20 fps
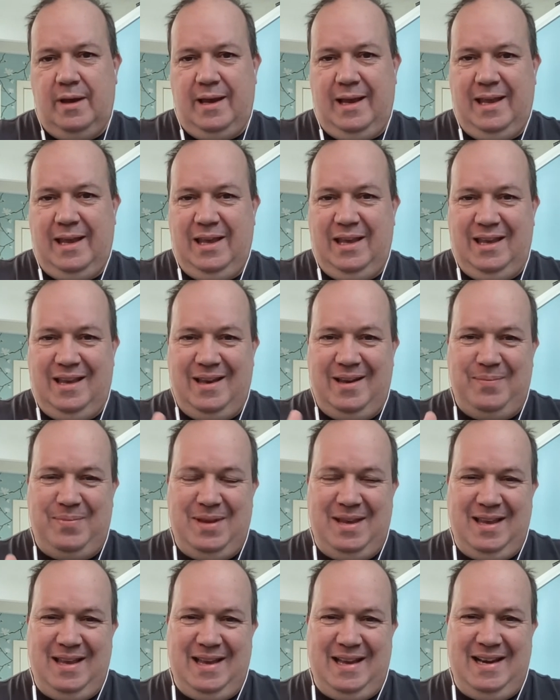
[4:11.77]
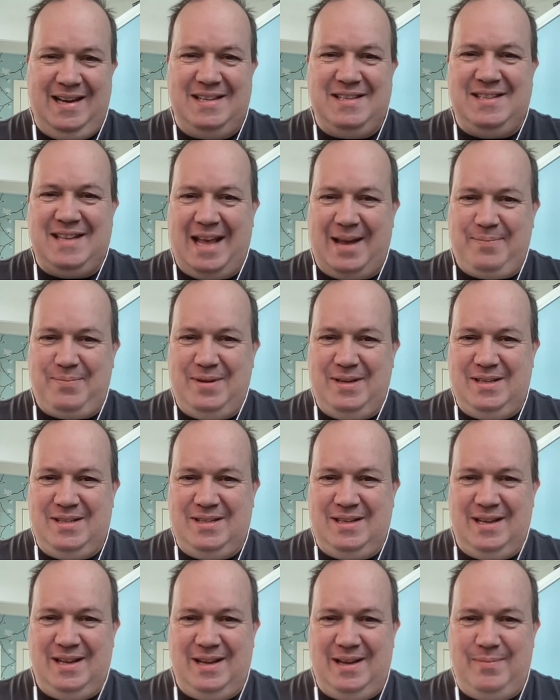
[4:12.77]
a uh, being an
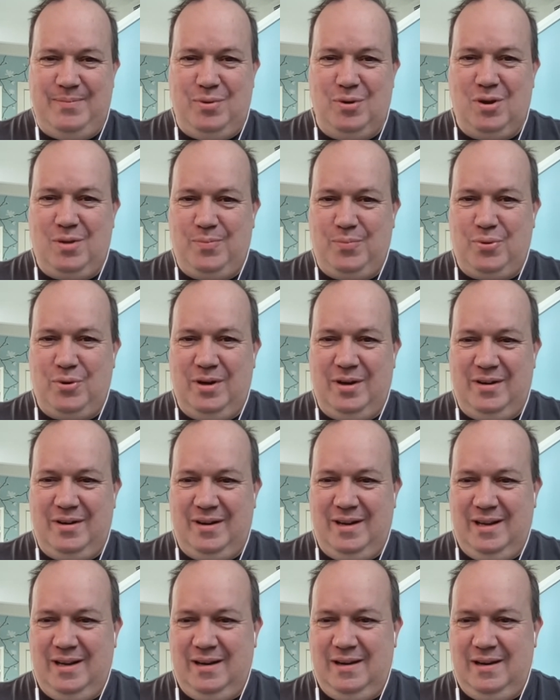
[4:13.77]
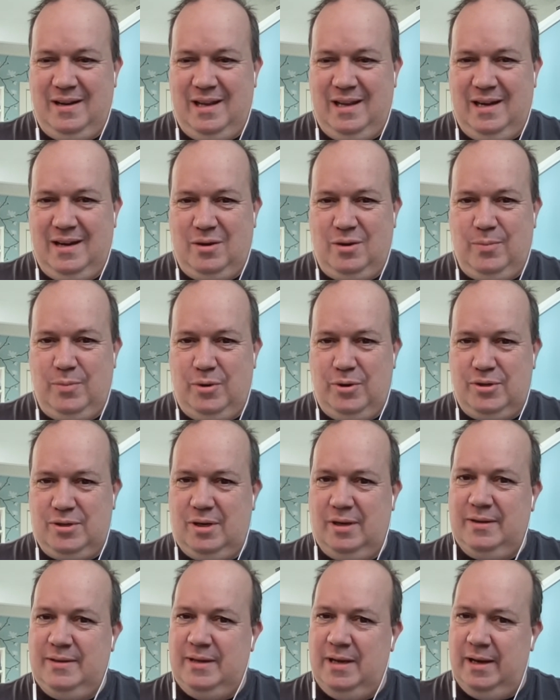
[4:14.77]
established uh, book printer in in a
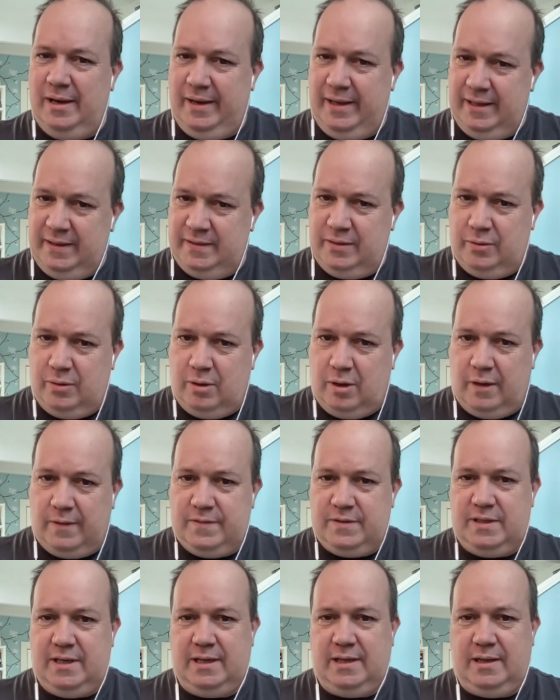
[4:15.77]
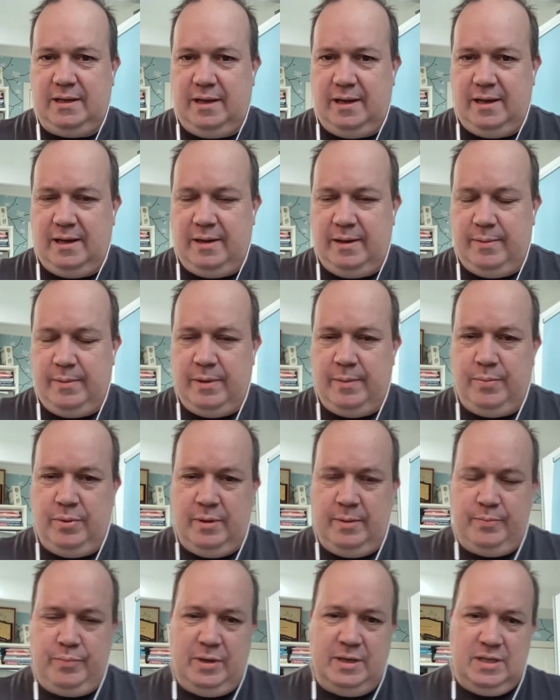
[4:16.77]
commercial litho offset uh,
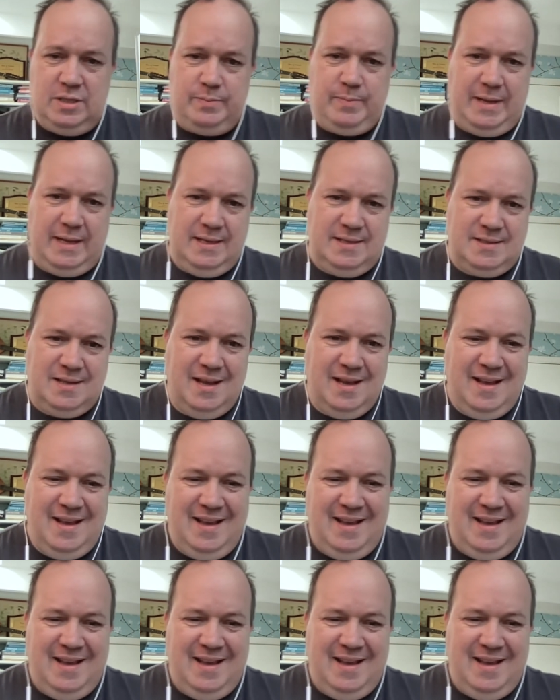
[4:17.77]
uh, print space,